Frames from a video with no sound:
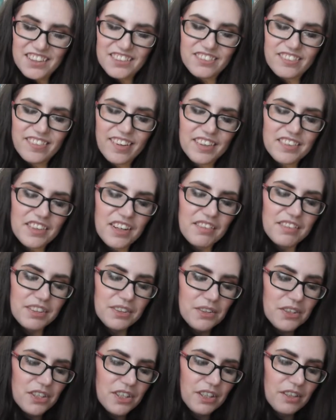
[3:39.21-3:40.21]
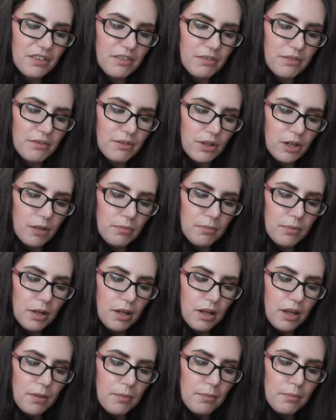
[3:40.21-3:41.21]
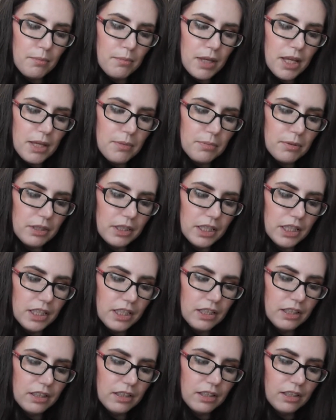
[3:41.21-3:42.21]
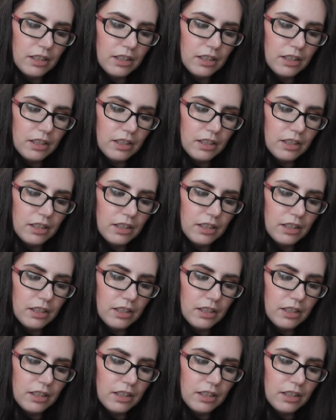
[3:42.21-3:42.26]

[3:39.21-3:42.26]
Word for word: Red Revolution from Maybelline.